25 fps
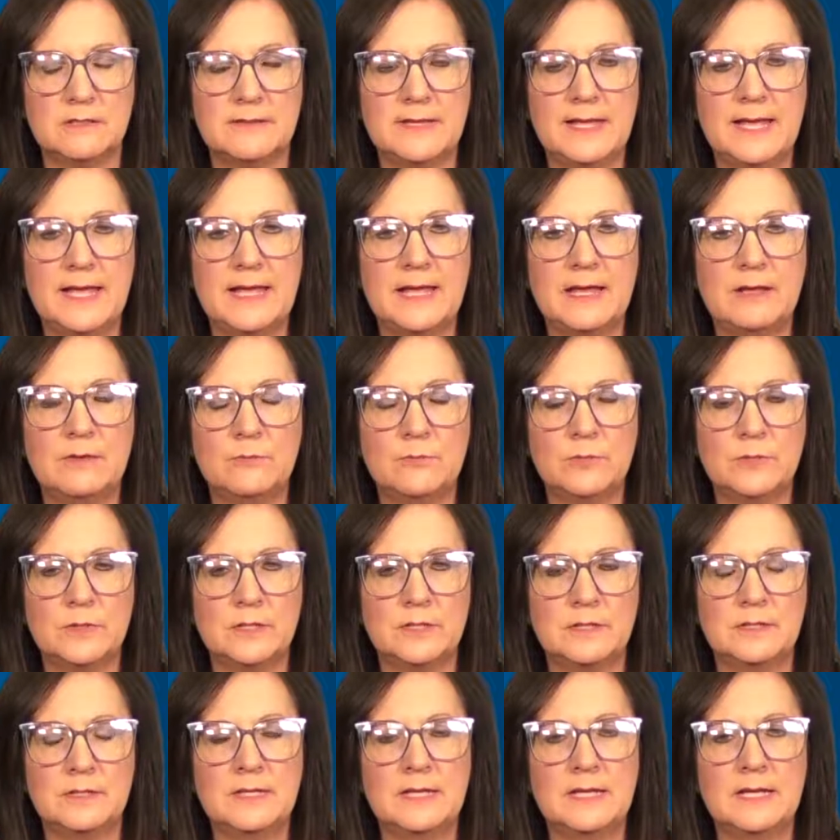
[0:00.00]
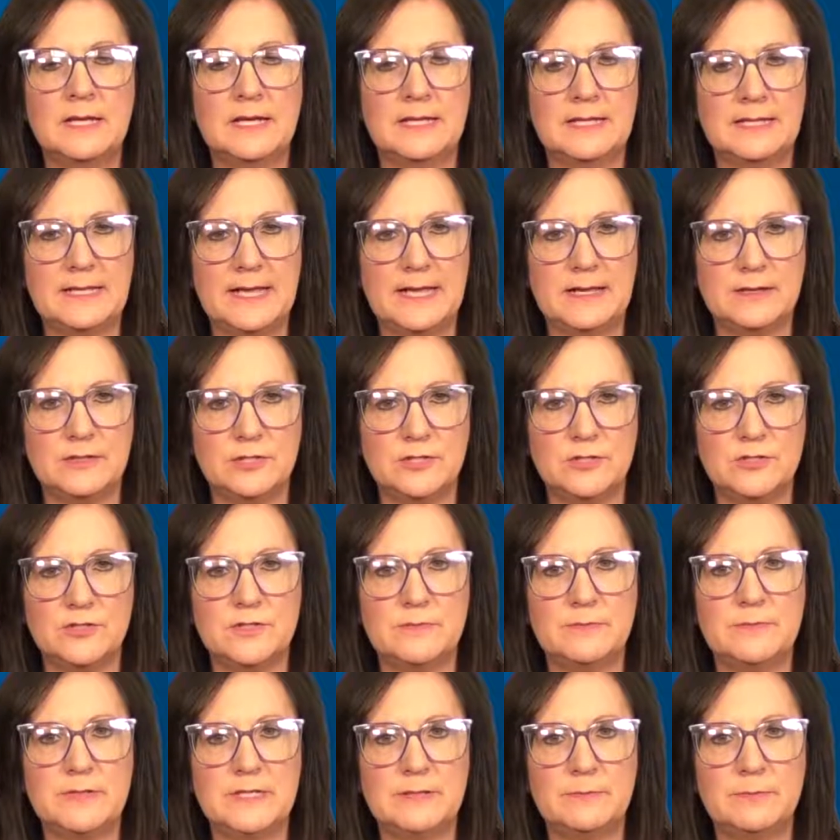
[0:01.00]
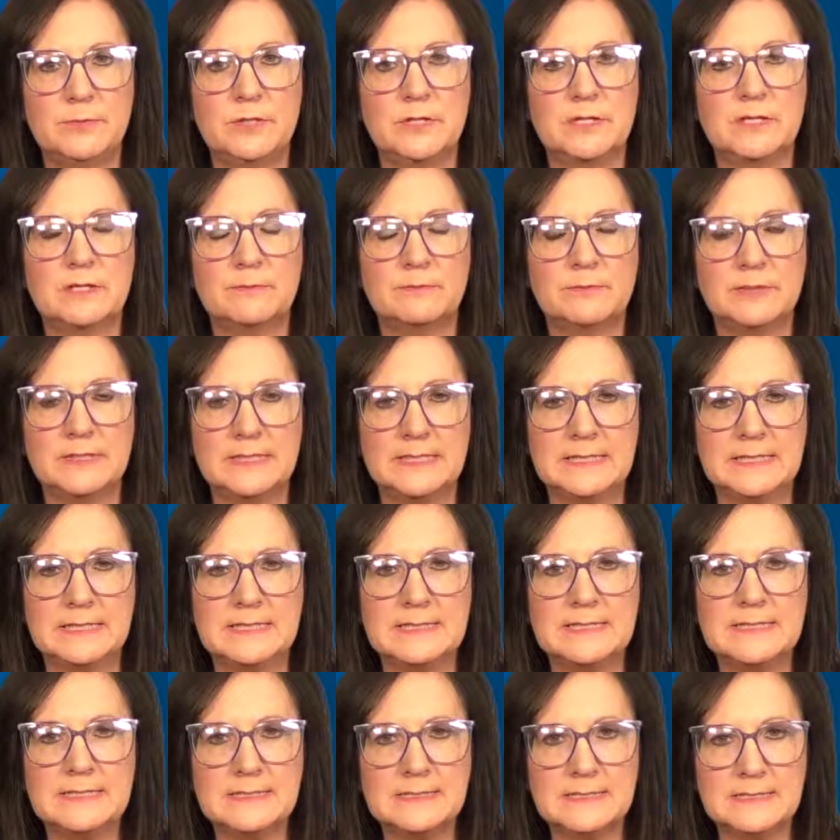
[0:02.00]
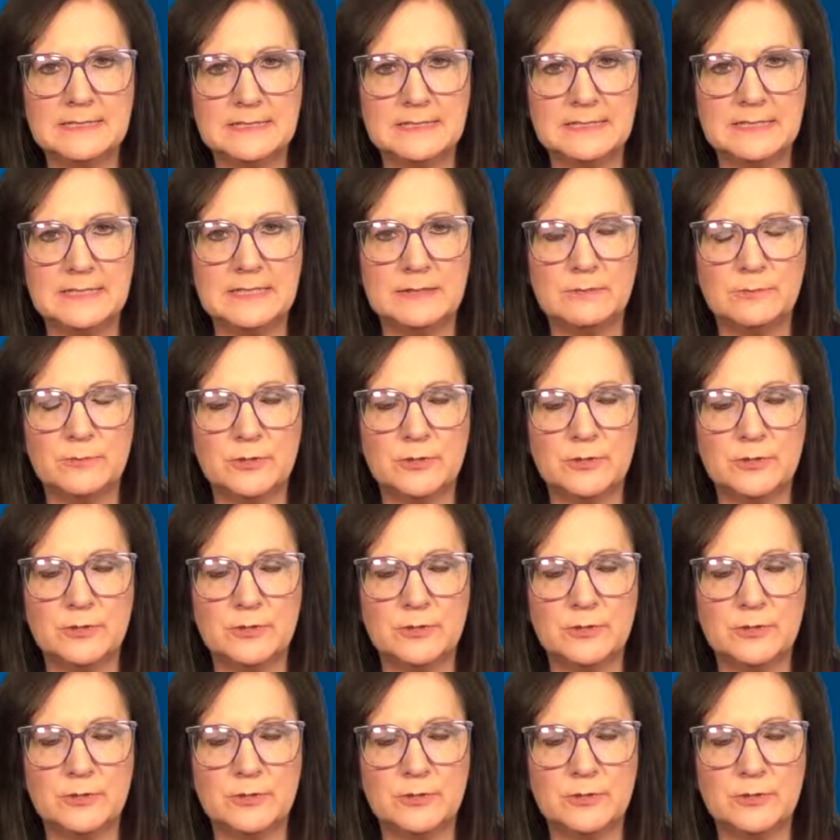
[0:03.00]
That would allow you to be put completely to sleep,